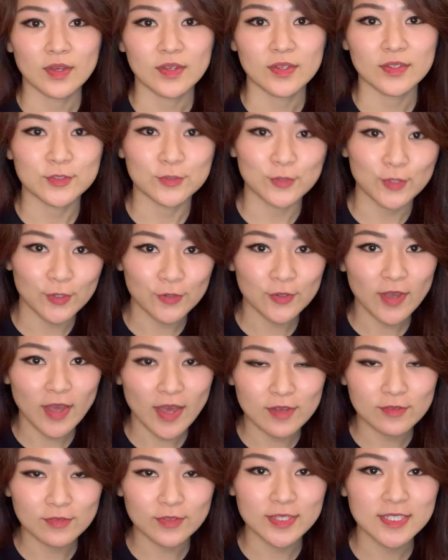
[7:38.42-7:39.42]
So there you
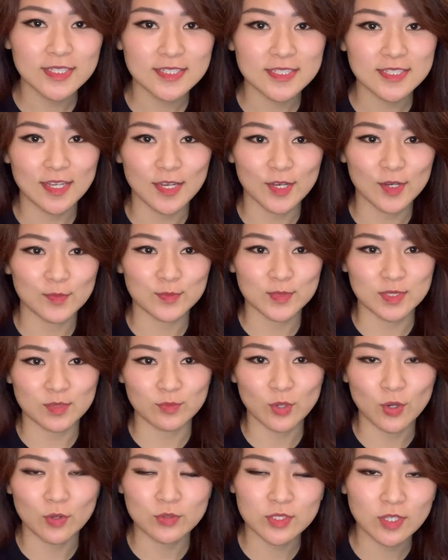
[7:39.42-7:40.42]
have it, some
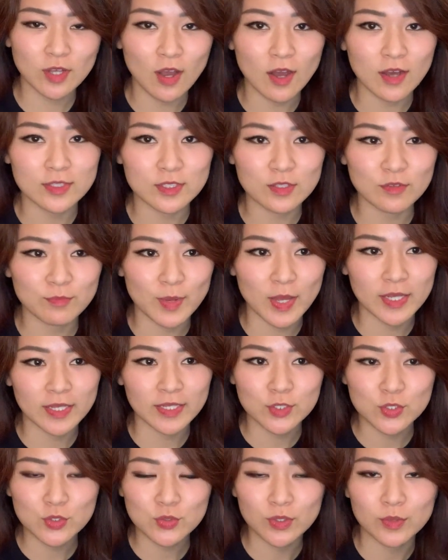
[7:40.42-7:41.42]
pros and cons of buying
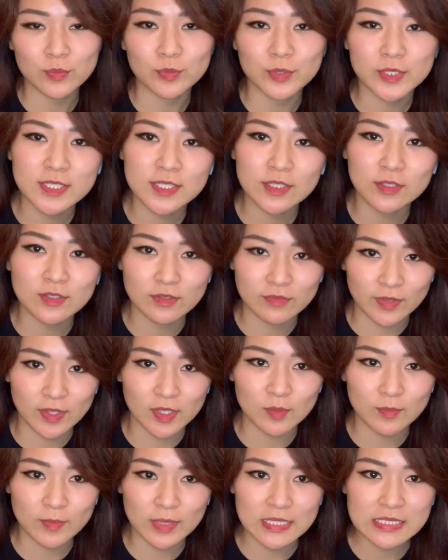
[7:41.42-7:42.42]
into a pre-sale
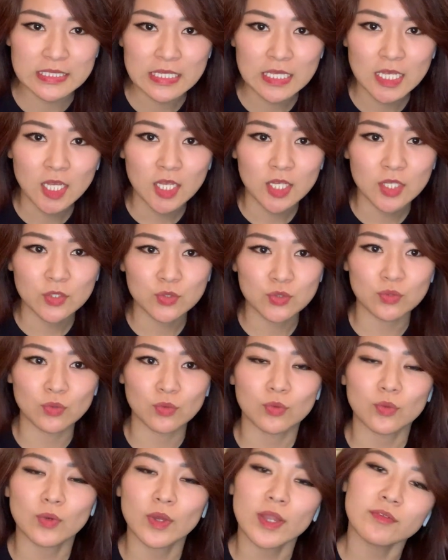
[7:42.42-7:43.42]
development.
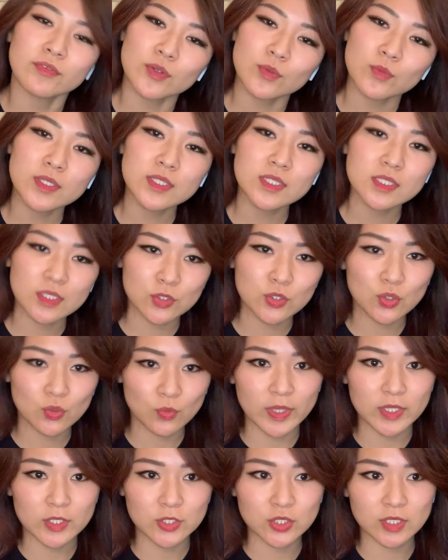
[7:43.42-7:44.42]
So everyone's
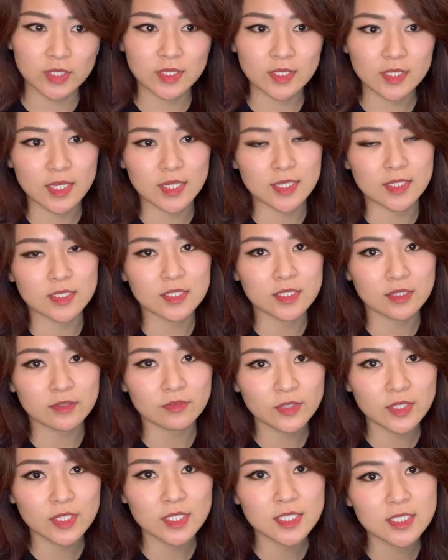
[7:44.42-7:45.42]
situation is
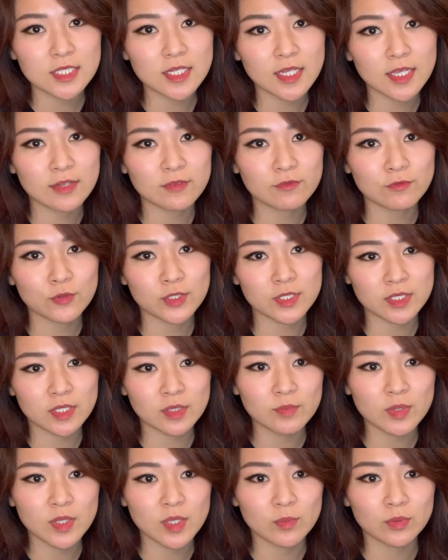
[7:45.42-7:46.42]
different, and for some
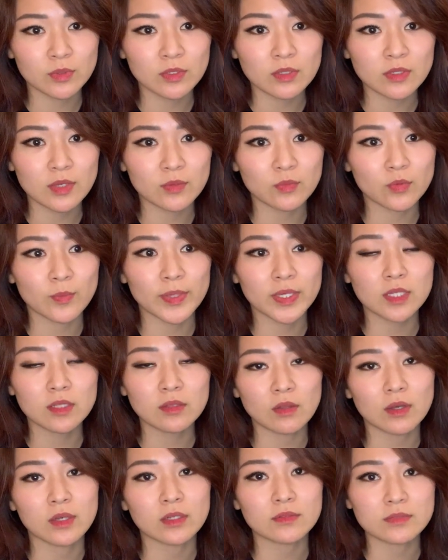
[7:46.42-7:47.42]
people, it will make a
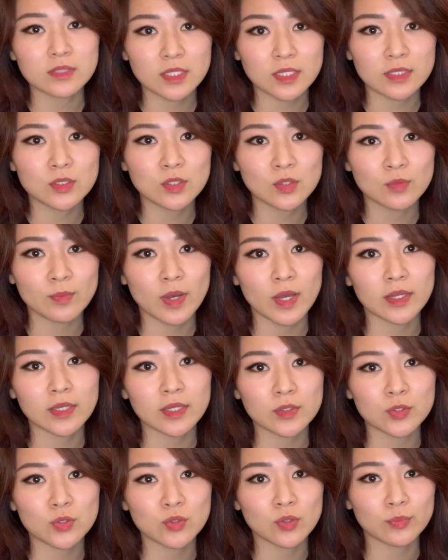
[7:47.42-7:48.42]
lot of sense to buy
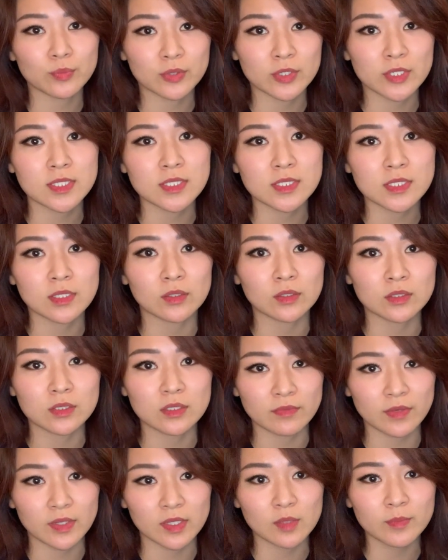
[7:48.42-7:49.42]
into a pre-sale
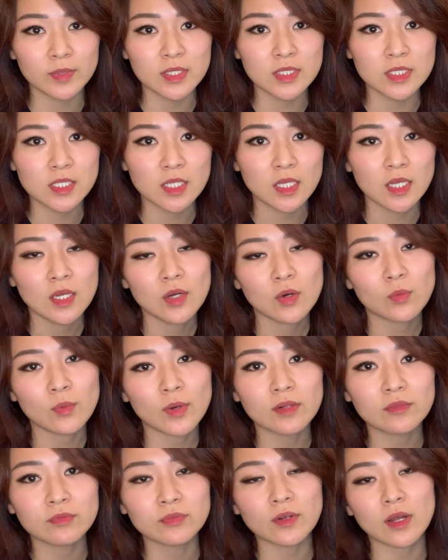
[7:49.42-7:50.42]
development,
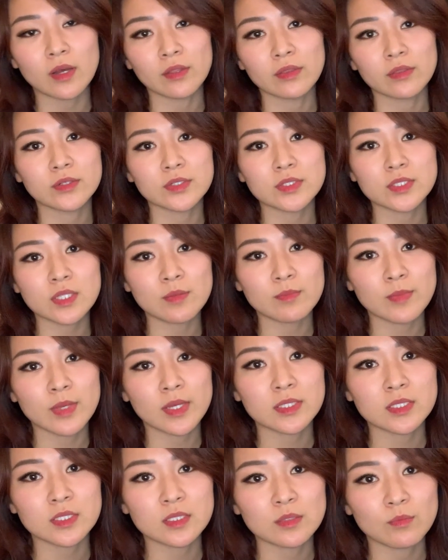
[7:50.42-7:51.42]
while for others, it
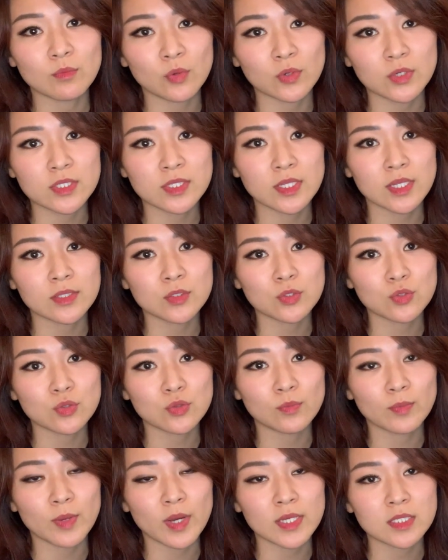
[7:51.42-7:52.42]
makes more sense to
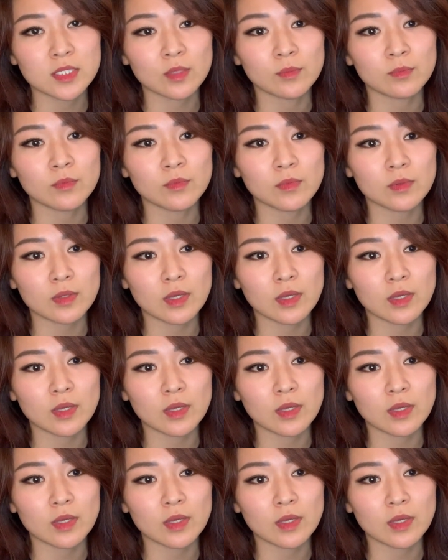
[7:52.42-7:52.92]
buy some